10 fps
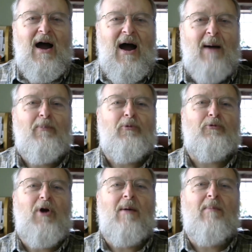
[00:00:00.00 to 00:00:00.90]
up
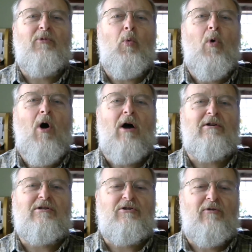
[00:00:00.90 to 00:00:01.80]
from the
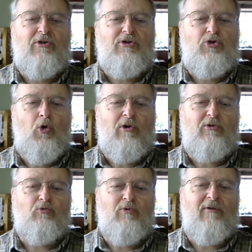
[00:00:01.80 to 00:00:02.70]
waters of the
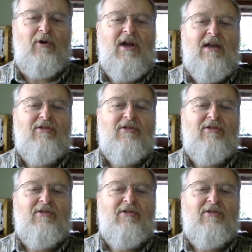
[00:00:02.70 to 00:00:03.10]
Jordan River,